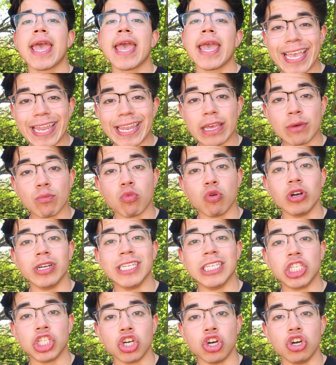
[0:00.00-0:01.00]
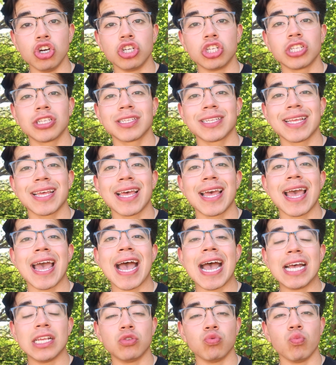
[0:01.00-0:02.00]
eating more desserts,
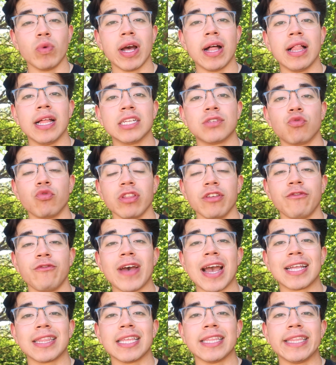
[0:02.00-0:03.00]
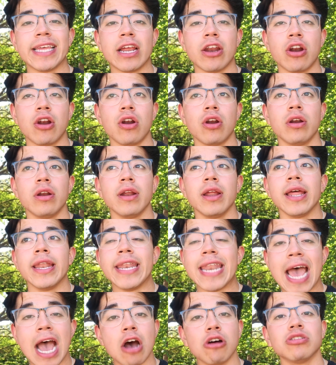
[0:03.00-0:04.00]
as well as for the fact that they are
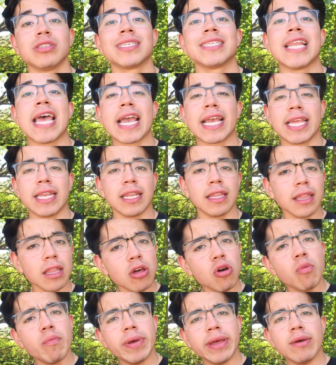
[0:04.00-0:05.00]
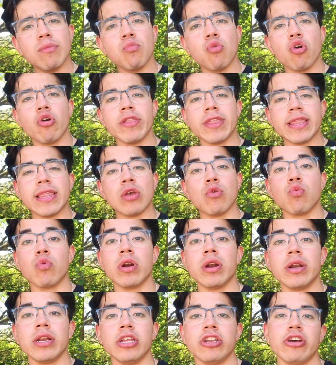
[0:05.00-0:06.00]
now snacking a little bit more than they
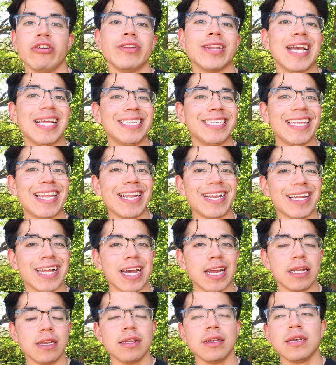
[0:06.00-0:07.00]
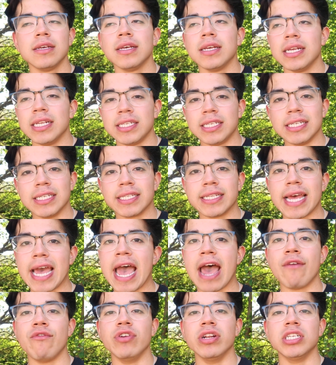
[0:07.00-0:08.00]
were in 1989. It's just the
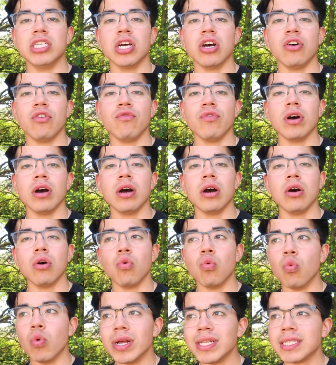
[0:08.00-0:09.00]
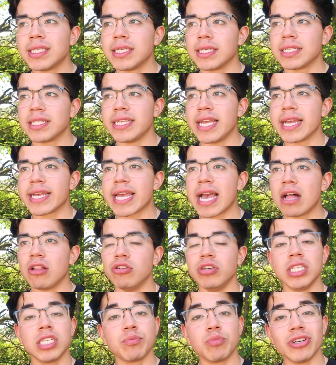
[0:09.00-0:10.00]
average of 168
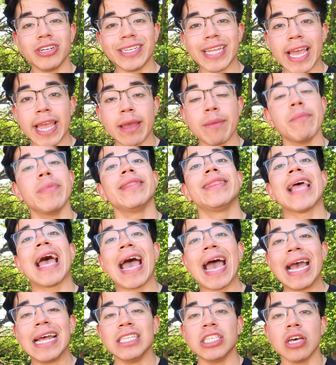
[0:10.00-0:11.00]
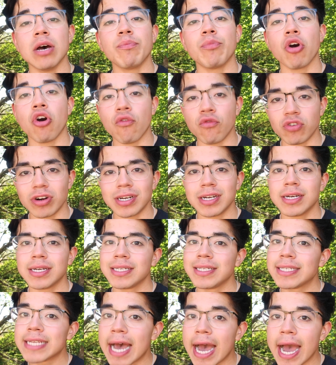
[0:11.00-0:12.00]
calories per day, but that adds up over
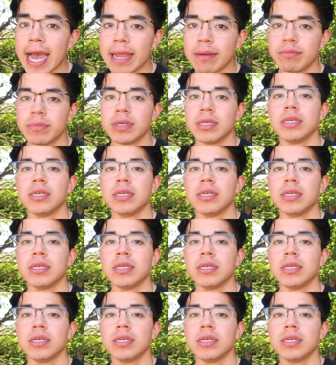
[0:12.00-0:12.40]
time.